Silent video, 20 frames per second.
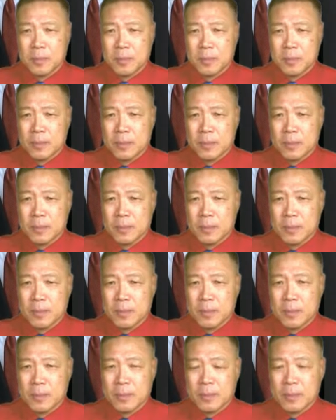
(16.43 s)

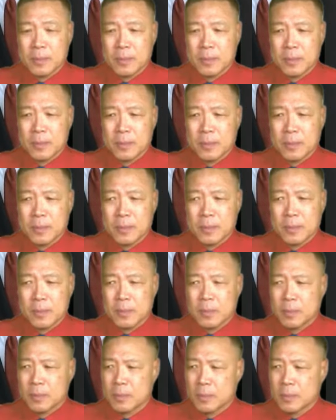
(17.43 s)

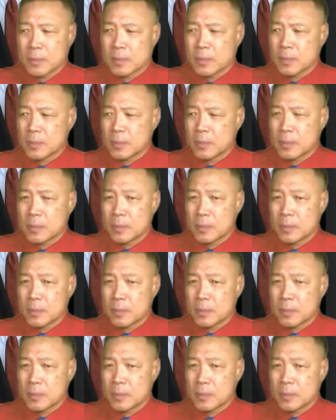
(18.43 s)
No words are spoken by the person on screen.